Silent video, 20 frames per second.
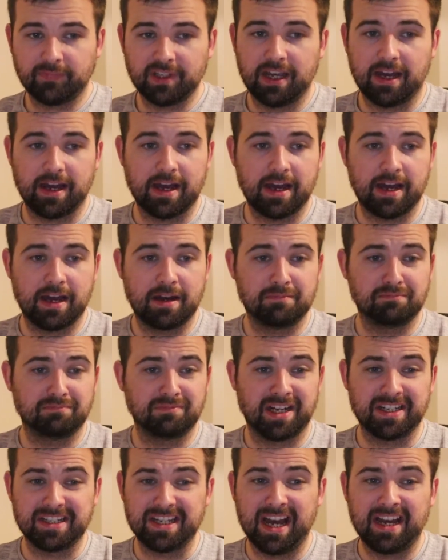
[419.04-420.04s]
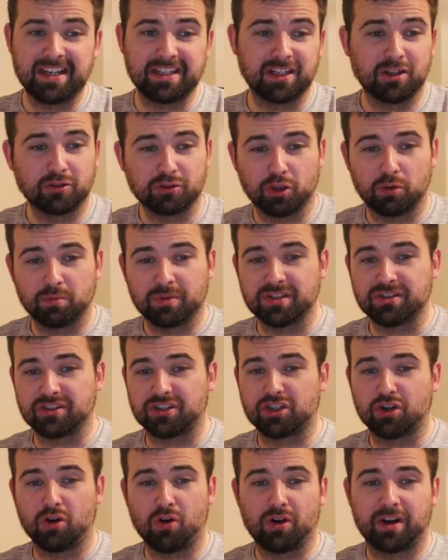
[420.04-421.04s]
And yeah, you know, Dublin's
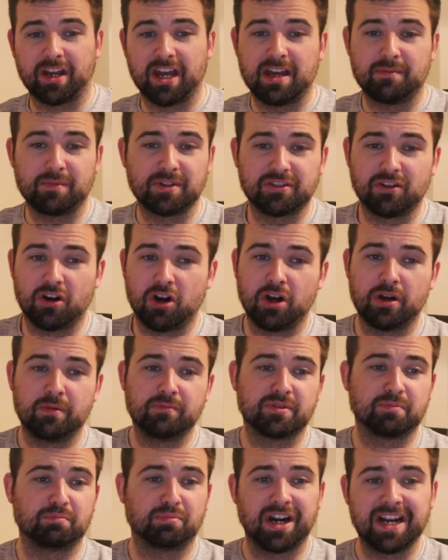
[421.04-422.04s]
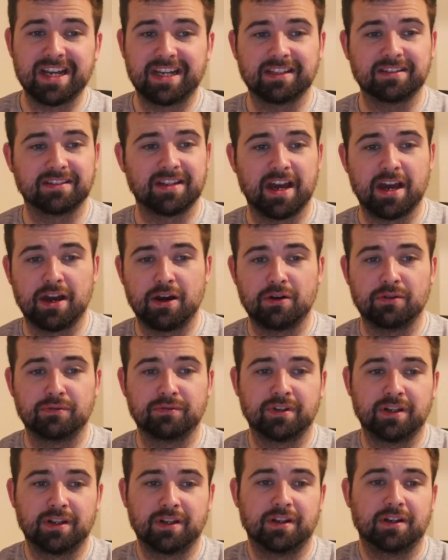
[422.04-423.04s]
short game at times, breaking
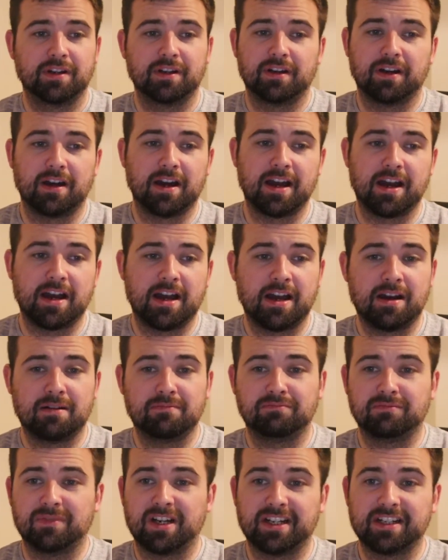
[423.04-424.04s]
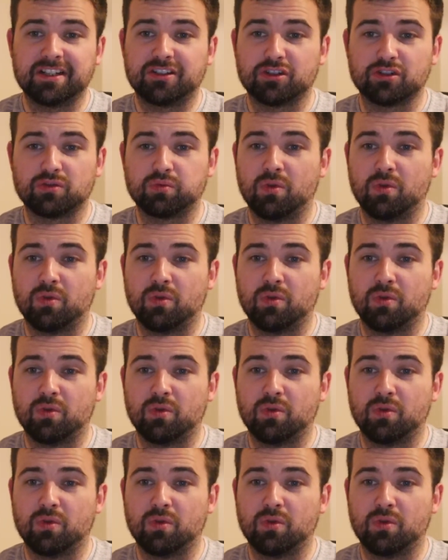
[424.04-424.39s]
down. And it just